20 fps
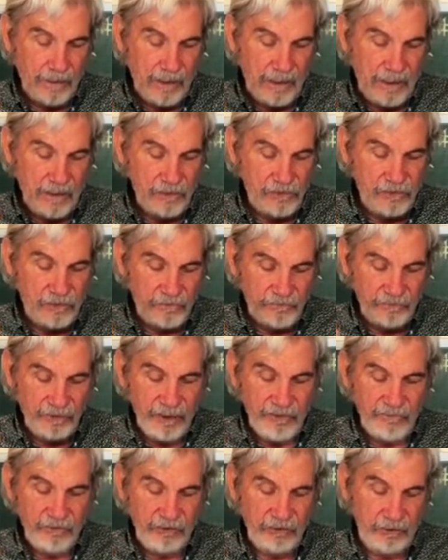as of
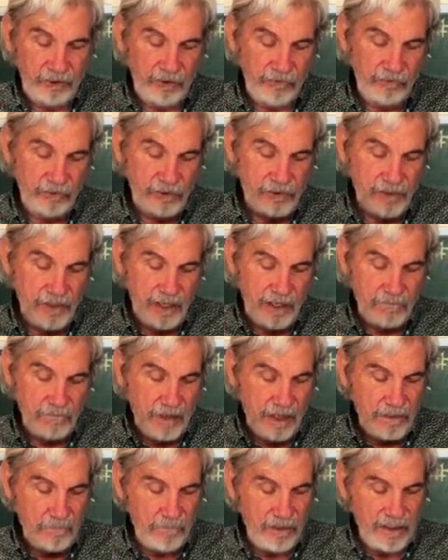evildoers, they
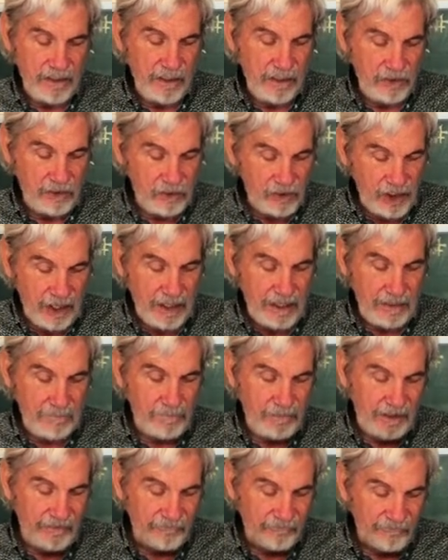may be
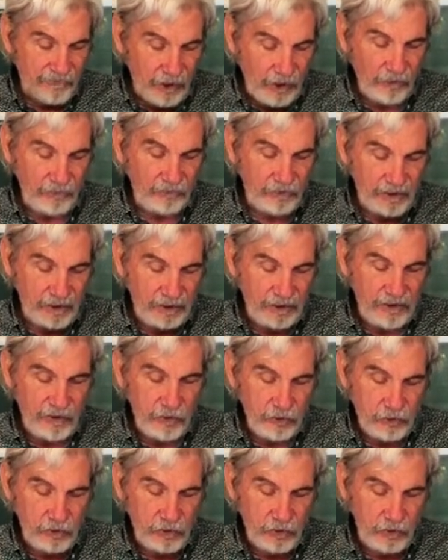ashamed that falsely
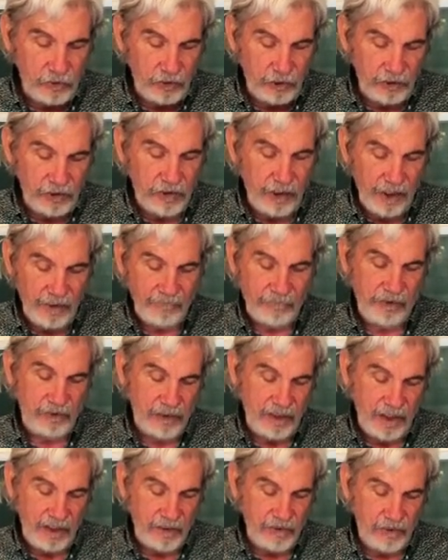accuse your good
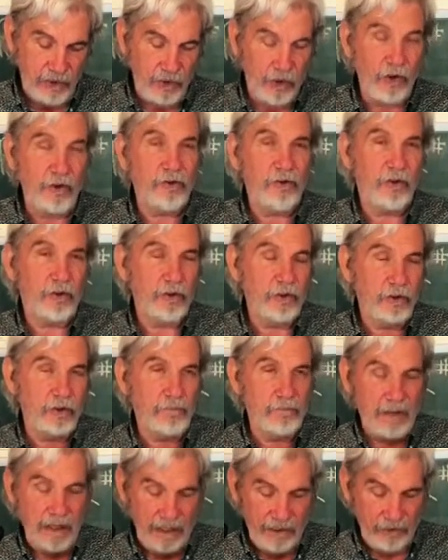conversation or your good
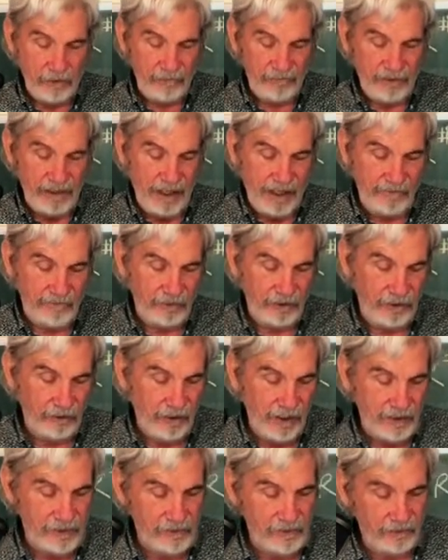manner of life in
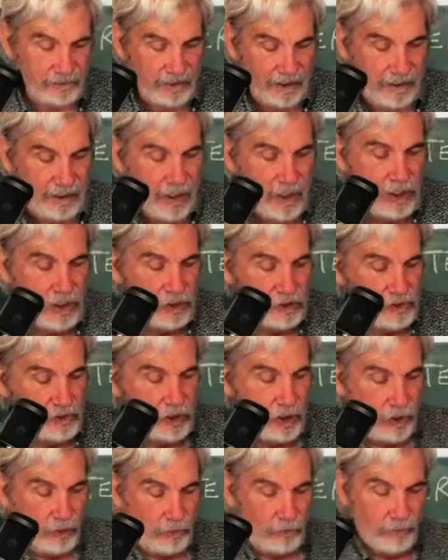Christ. Okay,
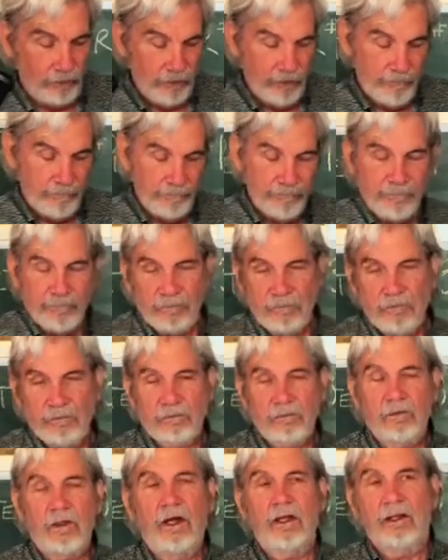so
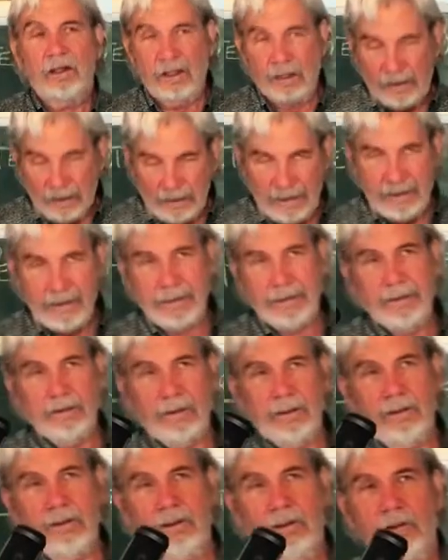a little hint
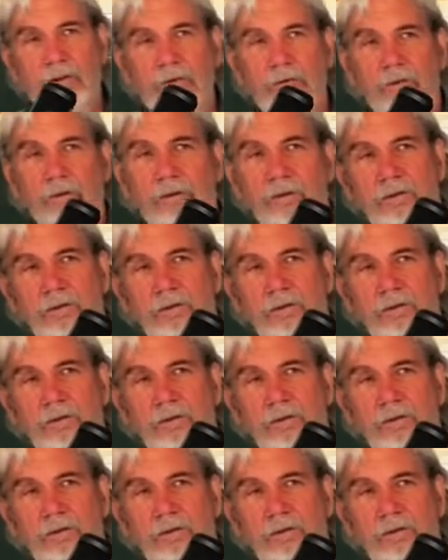here.